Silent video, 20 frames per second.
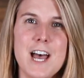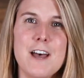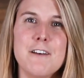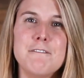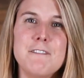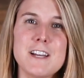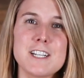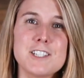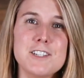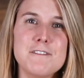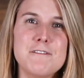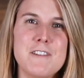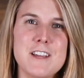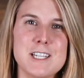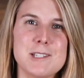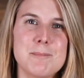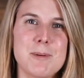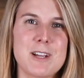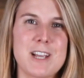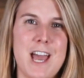Effective
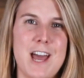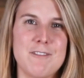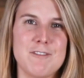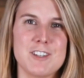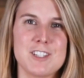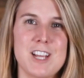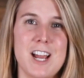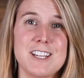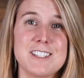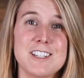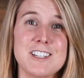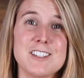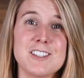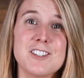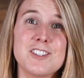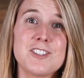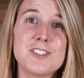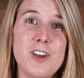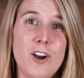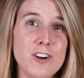Facebook advertising
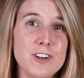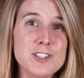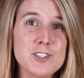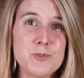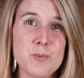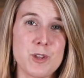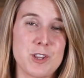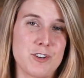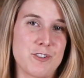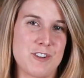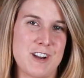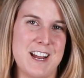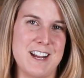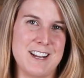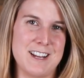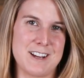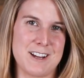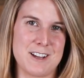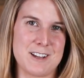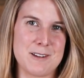starts with
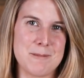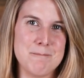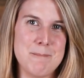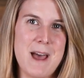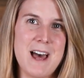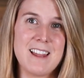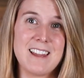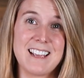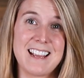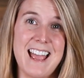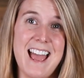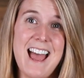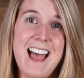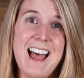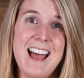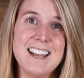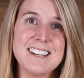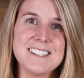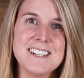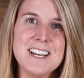creating a compelling
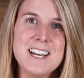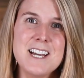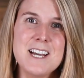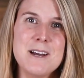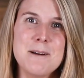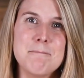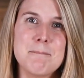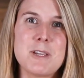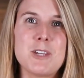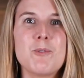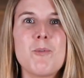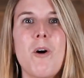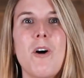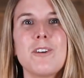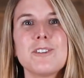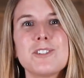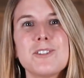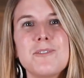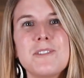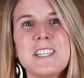ad, but you
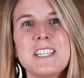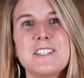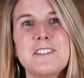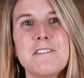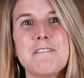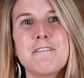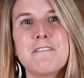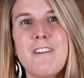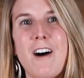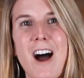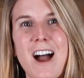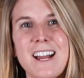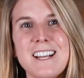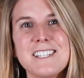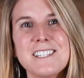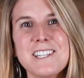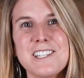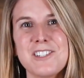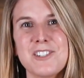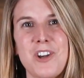also need to
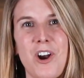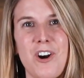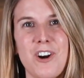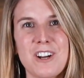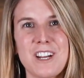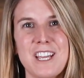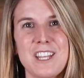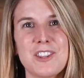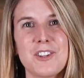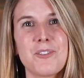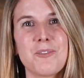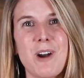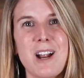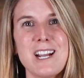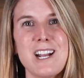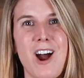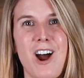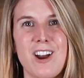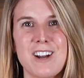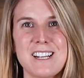find and target the
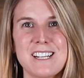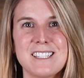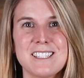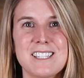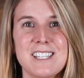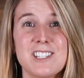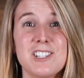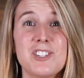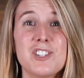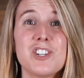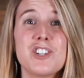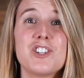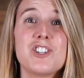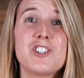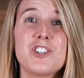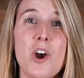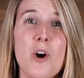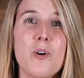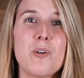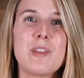right audiences to
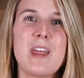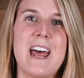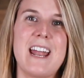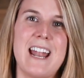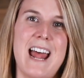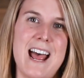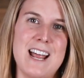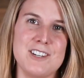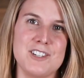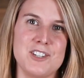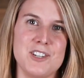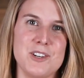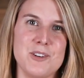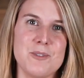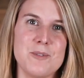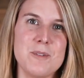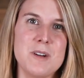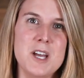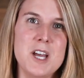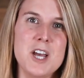show that ad
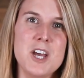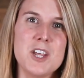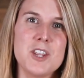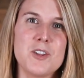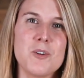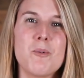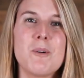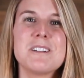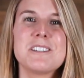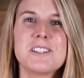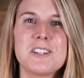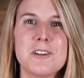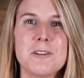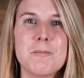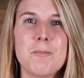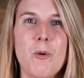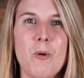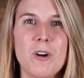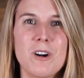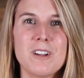to, the ones that are
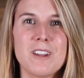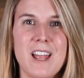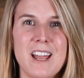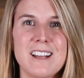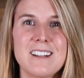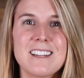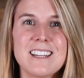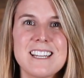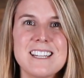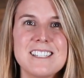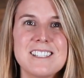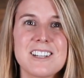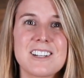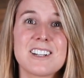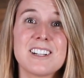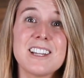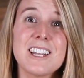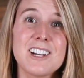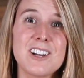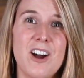more likely to
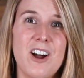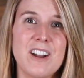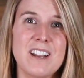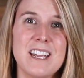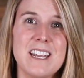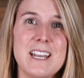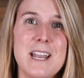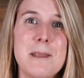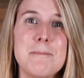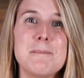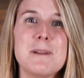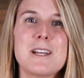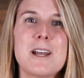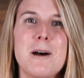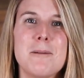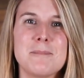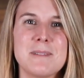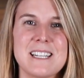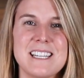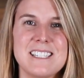click on it and
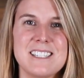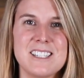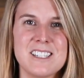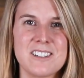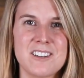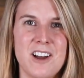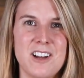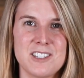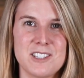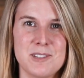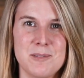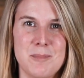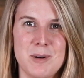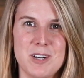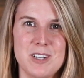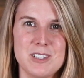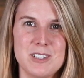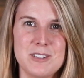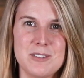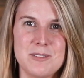become leads and
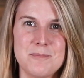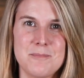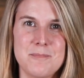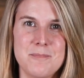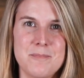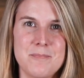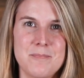customers.